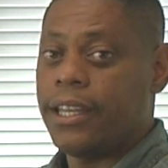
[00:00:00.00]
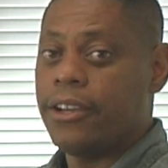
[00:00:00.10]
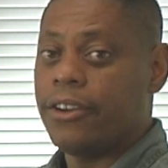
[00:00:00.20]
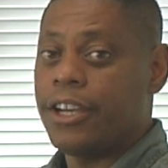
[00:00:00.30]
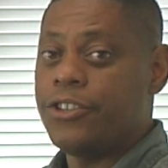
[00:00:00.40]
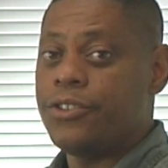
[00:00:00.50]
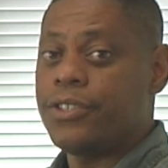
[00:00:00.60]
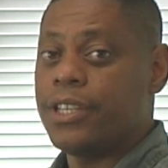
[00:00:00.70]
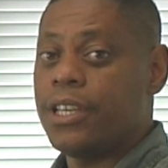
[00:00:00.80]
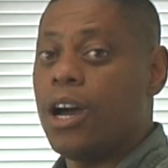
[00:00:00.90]
here is you
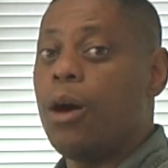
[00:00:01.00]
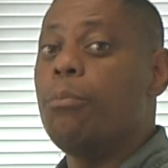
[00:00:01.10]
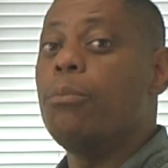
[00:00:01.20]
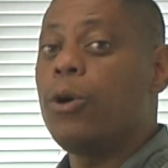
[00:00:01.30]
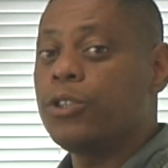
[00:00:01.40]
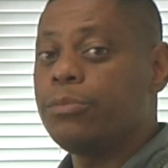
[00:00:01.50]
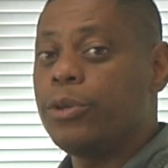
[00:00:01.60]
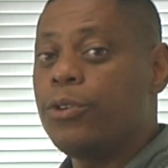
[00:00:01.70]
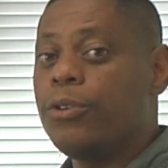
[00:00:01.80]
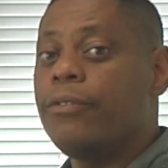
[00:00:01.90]
see
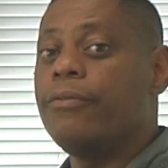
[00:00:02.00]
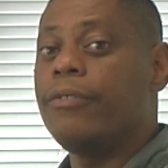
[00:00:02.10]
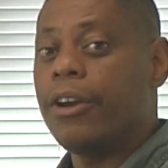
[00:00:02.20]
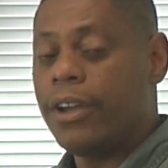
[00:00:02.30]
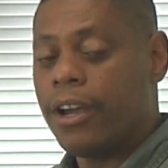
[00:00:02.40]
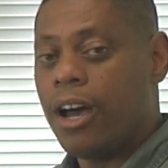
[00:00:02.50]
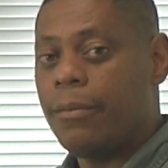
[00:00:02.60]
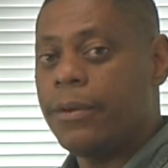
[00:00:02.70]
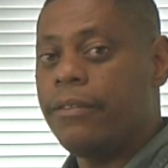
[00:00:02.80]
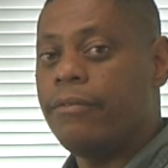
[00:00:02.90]
multiple very
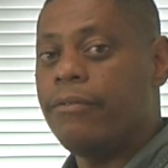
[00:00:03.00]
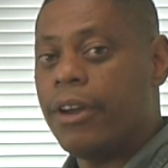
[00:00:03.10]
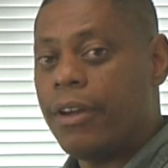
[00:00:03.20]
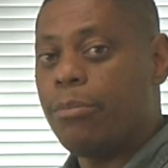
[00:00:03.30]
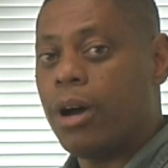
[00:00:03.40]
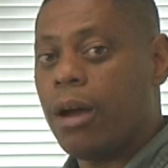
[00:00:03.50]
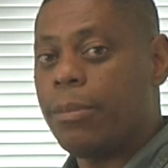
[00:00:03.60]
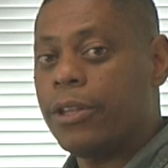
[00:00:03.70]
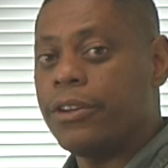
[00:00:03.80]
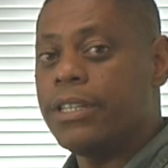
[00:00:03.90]
common, very
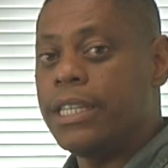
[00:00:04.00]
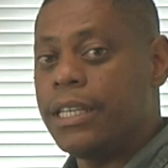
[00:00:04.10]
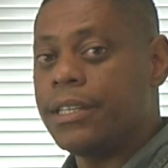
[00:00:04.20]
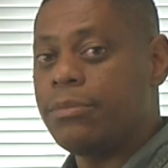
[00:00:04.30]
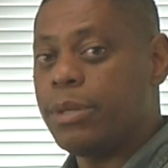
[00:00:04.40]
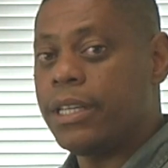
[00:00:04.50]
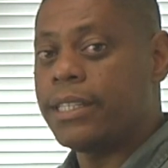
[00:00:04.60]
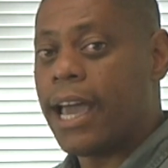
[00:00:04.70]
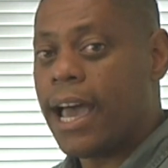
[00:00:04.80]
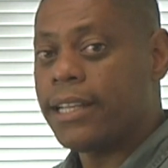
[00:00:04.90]
popular DSP
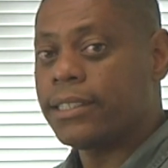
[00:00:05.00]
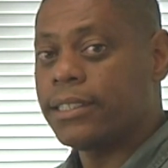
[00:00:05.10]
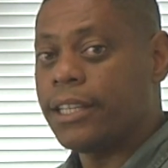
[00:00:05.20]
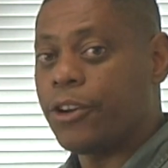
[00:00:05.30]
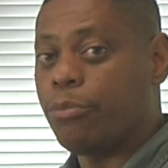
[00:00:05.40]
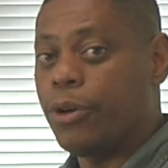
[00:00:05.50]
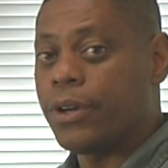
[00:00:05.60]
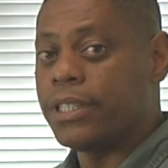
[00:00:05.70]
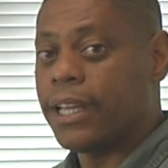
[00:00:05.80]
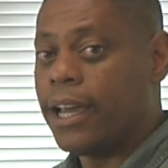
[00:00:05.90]
tasks that are
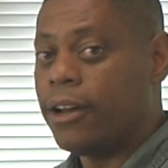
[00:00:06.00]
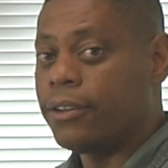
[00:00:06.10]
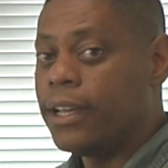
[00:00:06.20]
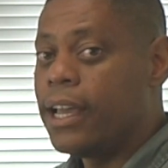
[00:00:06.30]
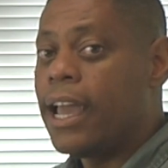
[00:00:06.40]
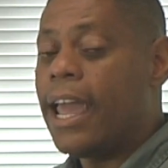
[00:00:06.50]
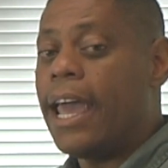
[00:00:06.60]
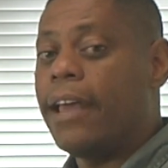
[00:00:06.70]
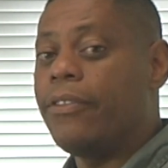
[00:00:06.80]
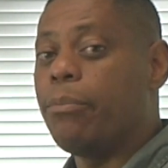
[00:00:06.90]
broken down
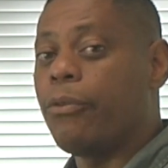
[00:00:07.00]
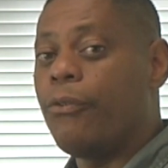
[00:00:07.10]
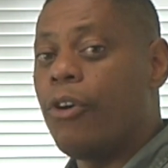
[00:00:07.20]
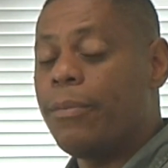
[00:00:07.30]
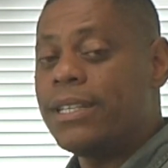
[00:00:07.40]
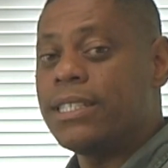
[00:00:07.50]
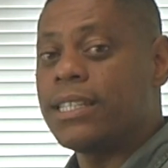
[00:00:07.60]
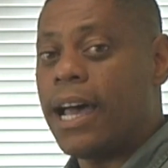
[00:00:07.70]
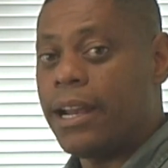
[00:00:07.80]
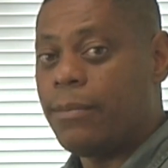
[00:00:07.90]
and the performance is
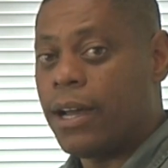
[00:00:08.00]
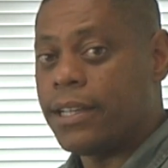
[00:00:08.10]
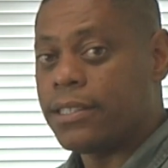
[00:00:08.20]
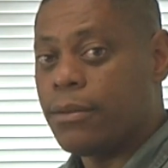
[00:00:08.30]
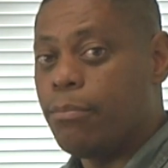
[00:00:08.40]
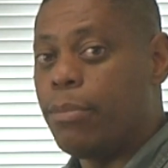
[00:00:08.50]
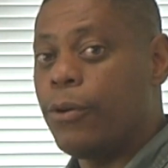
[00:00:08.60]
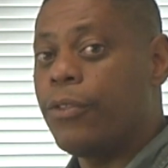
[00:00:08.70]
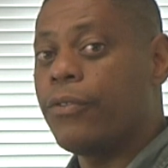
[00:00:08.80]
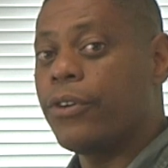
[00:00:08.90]
itemized
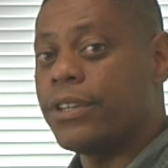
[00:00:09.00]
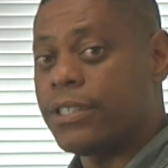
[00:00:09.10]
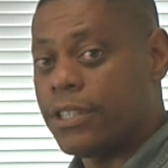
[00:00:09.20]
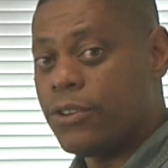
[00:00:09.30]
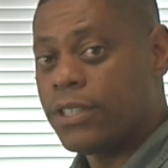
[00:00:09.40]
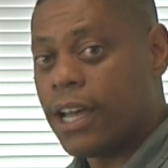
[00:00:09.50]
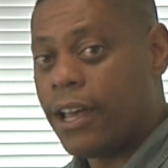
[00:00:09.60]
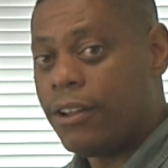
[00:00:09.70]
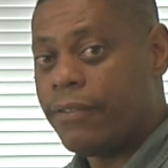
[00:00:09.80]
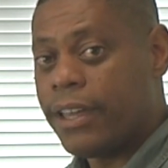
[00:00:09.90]
both for a single
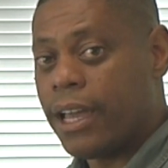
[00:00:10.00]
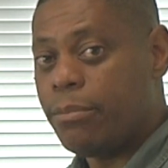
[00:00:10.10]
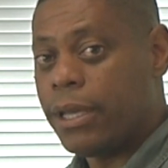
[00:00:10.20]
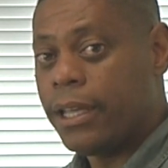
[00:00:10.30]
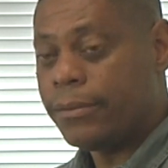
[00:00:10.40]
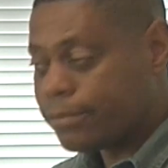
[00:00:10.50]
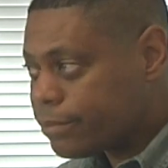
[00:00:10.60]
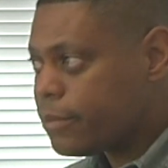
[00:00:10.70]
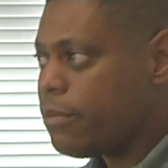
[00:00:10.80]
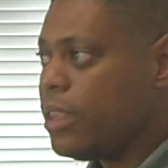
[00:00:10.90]
tile of the IP
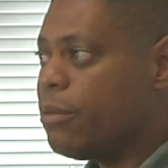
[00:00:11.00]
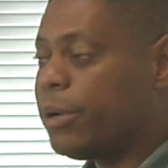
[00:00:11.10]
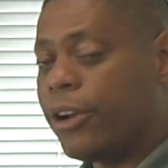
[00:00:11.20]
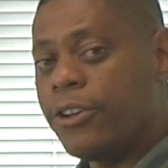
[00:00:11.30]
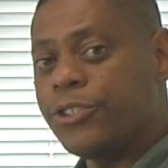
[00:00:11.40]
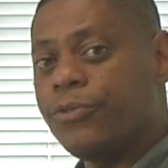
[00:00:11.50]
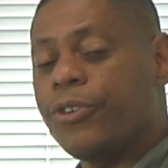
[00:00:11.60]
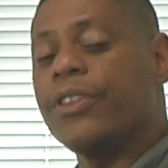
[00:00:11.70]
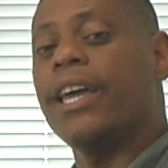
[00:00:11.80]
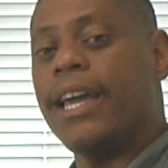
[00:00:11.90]
but also
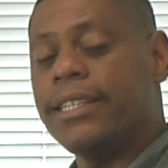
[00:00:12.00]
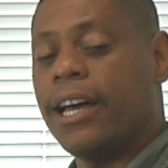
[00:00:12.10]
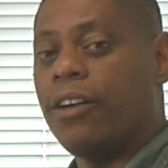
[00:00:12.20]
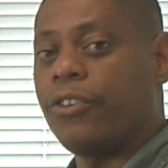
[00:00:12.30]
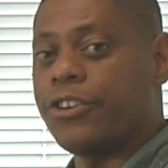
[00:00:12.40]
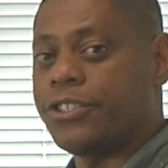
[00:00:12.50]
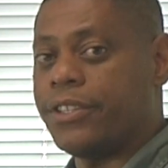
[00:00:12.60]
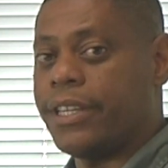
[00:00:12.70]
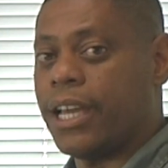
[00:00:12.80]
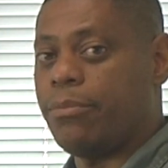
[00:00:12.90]
for the 8-tile version
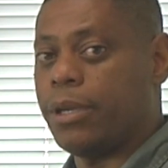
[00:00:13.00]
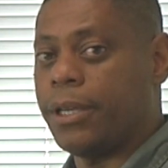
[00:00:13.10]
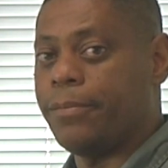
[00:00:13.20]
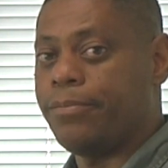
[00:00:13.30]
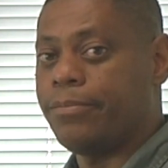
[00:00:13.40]
of the IP.